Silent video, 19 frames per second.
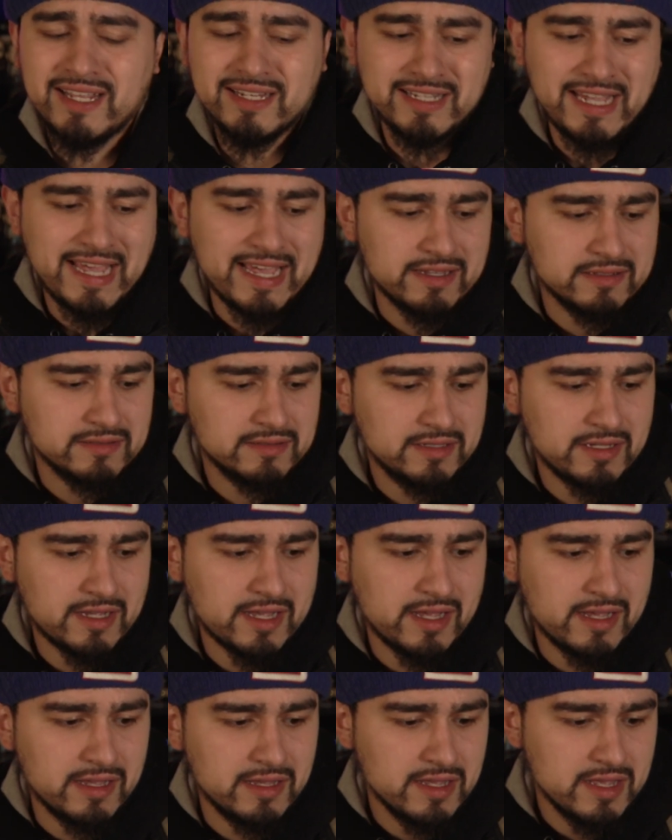yeah,
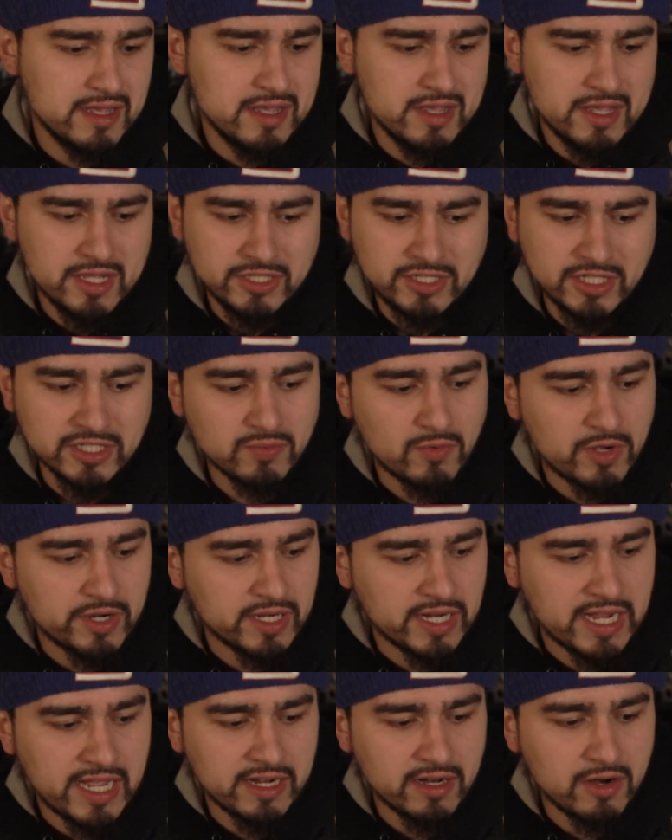just wanted to
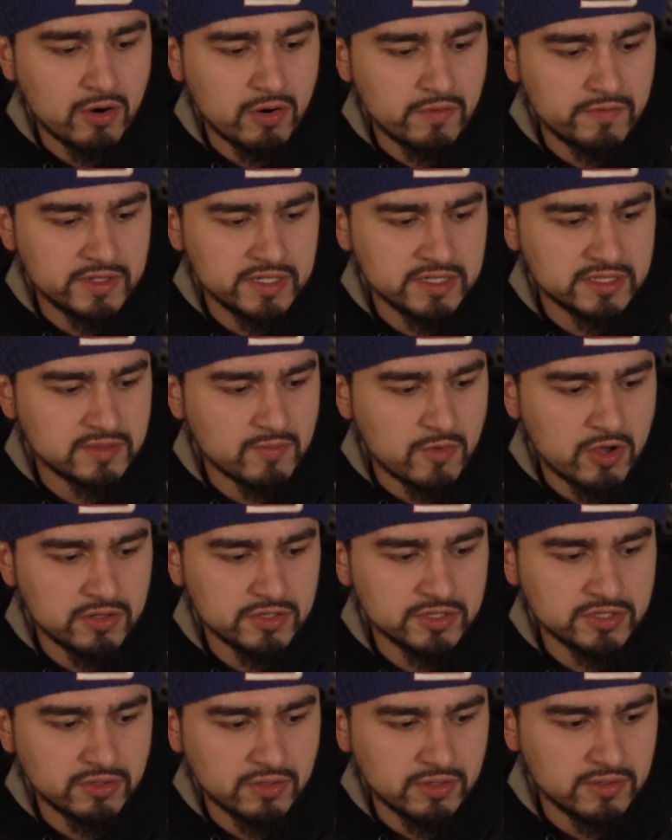kind of go over this smaller
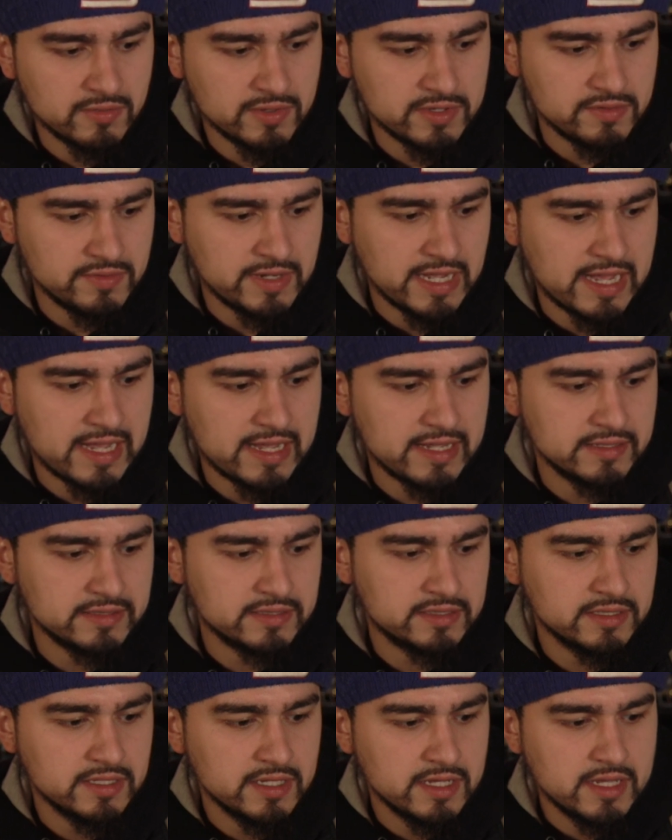story with you
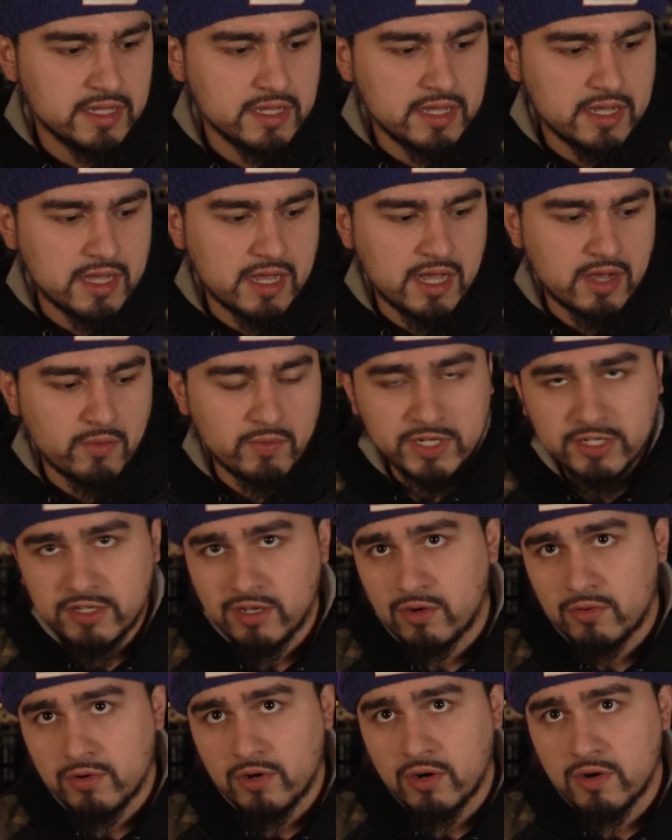guys. We
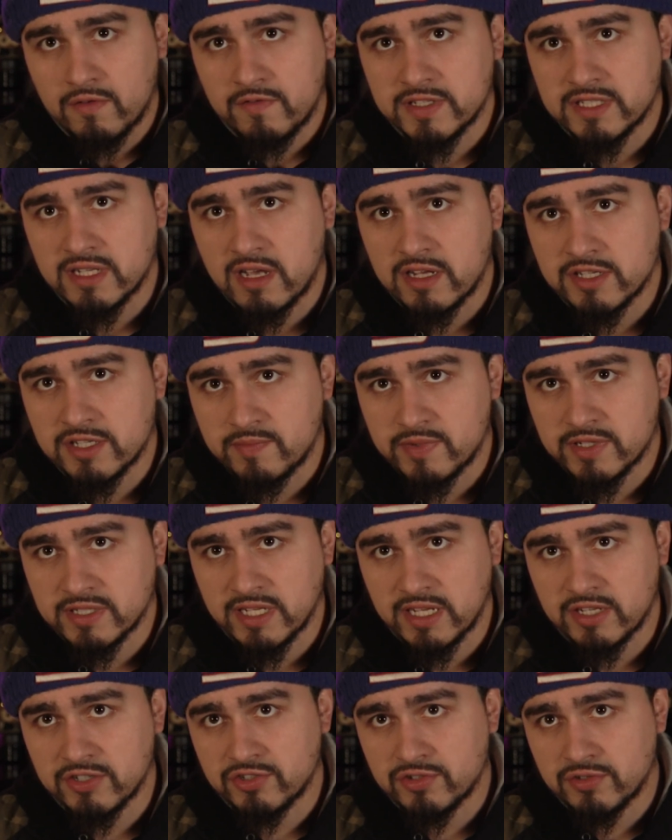don't know if it's
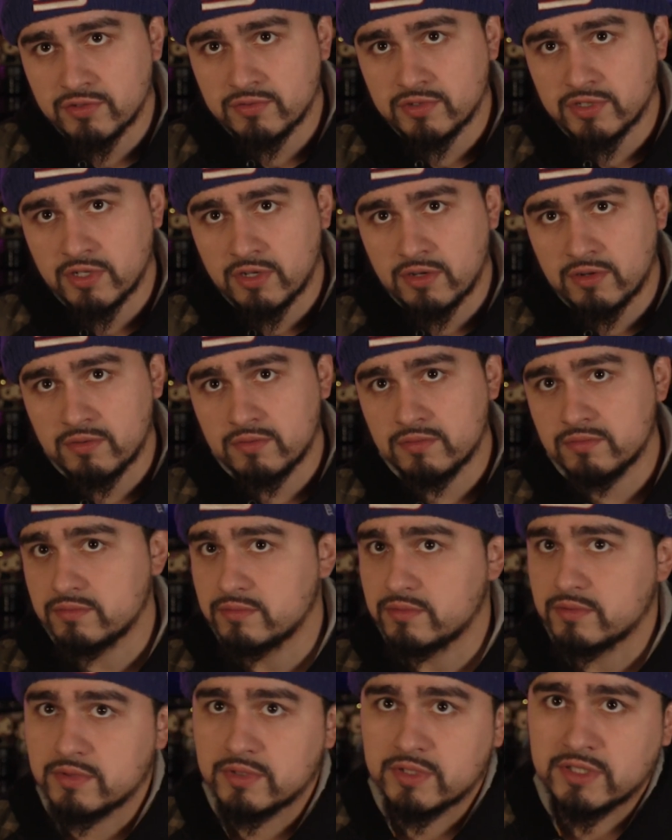100% true, so
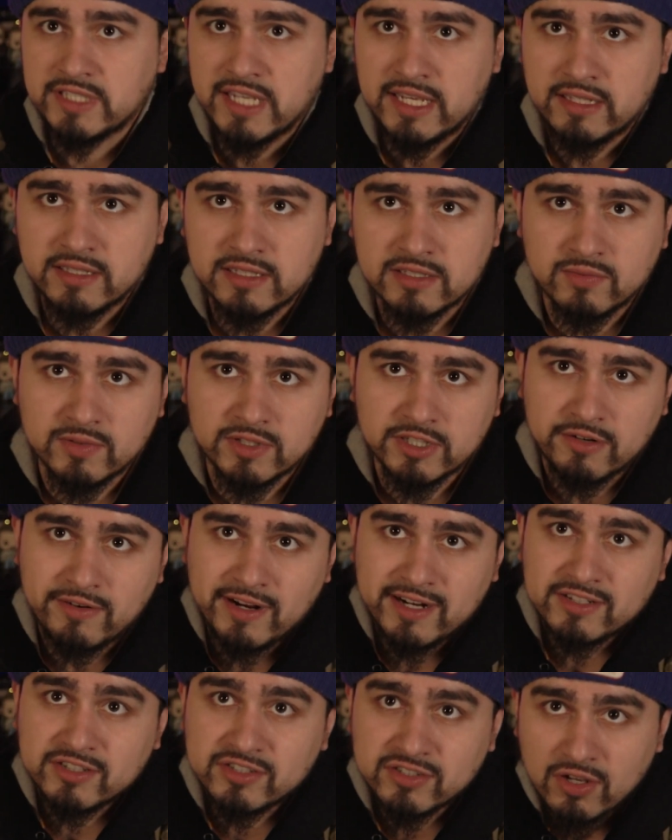take this with a
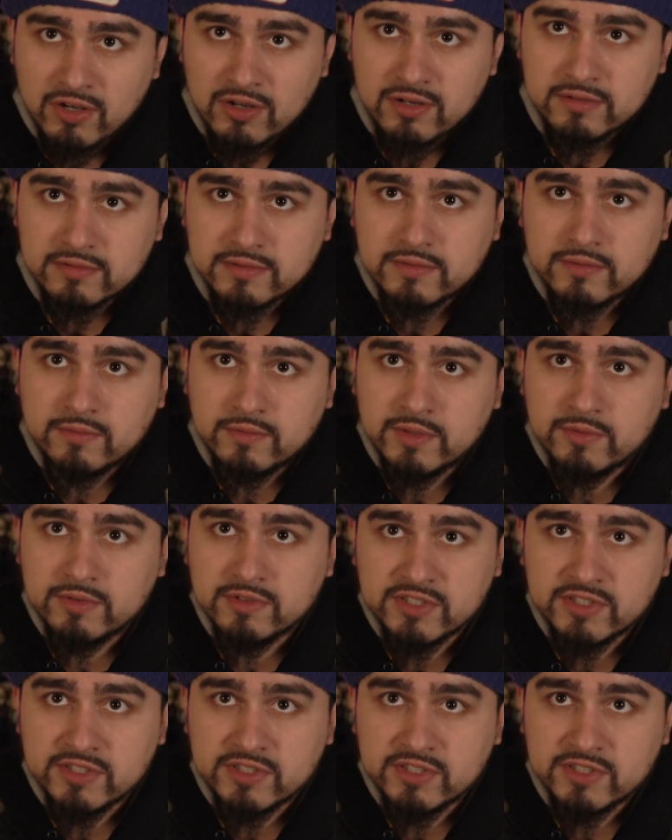grain of salt. We will